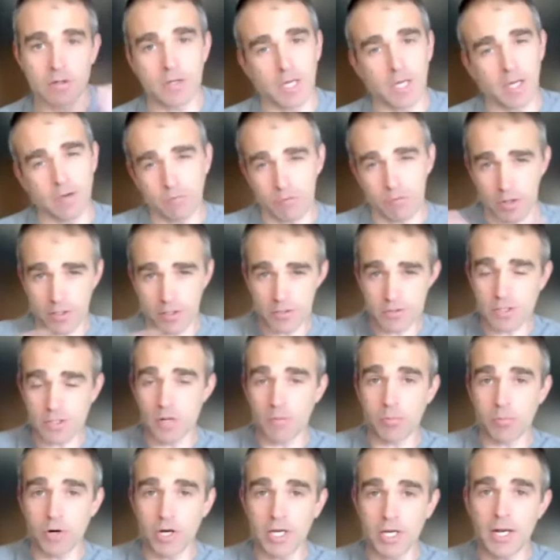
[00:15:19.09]
Okay, if we're going to
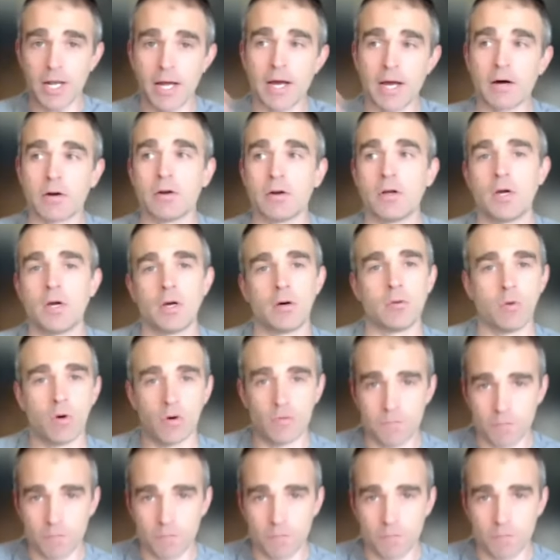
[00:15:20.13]
start breaking out, well,